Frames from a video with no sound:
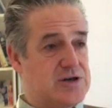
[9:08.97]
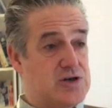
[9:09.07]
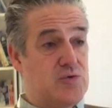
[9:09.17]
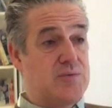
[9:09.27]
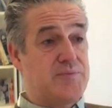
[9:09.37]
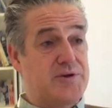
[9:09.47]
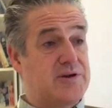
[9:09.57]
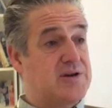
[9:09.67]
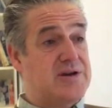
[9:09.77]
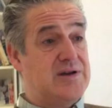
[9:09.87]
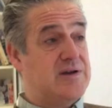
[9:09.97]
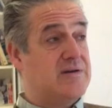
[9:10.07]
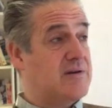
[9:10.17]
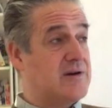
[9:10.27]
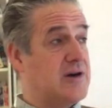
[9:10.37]
You wouldn't put a,
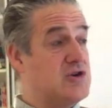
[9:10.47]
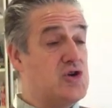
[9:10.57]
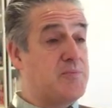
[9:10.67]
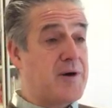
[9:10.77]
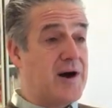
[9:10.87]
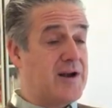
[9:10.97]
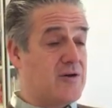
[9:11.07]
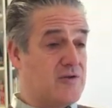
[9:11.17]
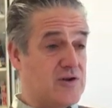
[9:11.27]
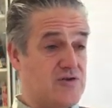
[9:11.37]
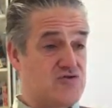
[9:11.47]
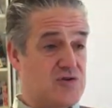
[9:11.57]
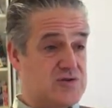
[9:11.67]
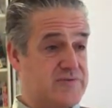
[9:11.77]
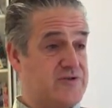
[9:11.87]
a new pilot on the
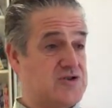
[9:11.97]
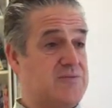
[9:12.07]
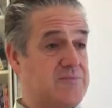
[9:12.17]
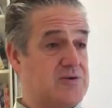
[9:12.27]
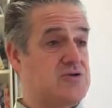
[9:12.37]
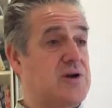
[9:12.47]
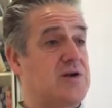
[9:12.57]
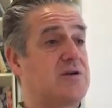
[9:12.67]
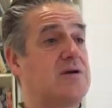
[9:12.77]
controls of a jumbo jet.